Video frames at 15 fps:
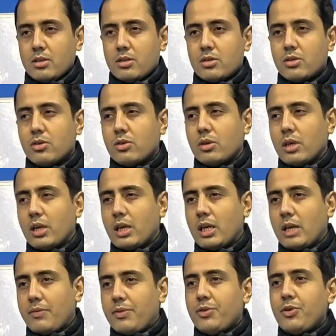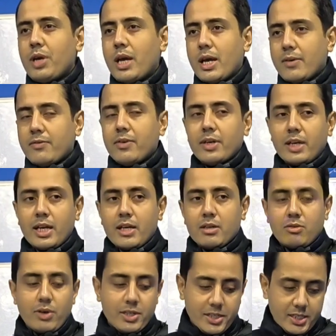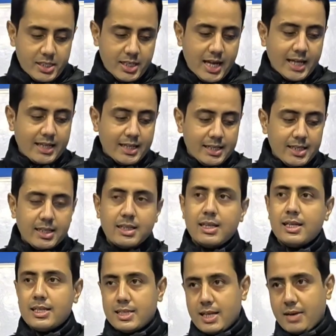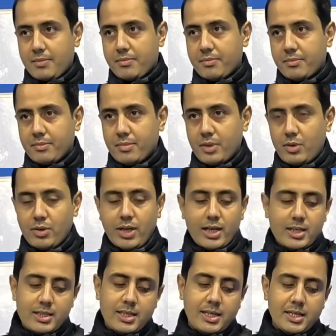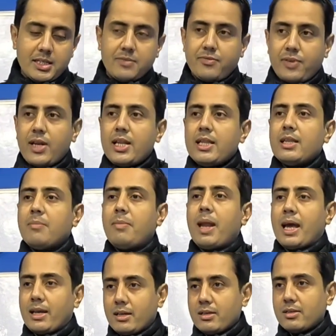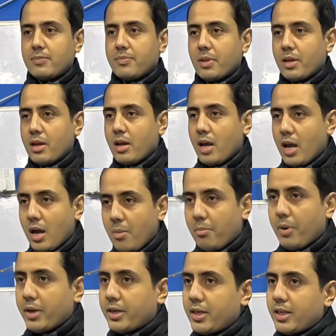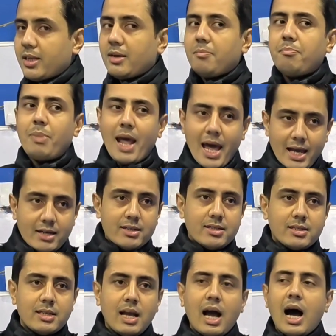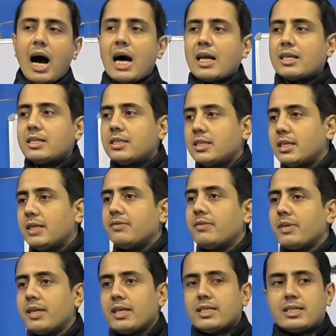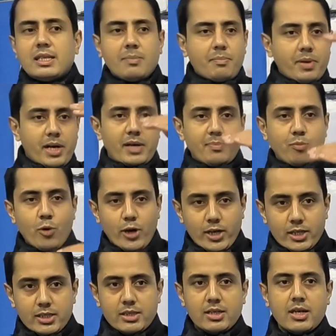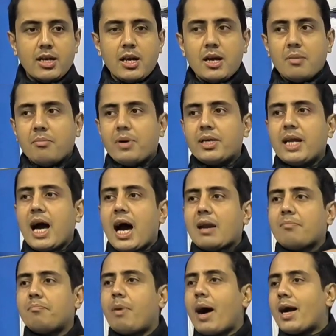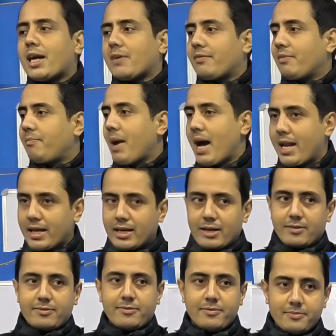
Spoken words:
So if you ever get questions like this in the exam, you can say it is fill in the blanks, but the blanks aren't given as separate points but are part of a paragraph.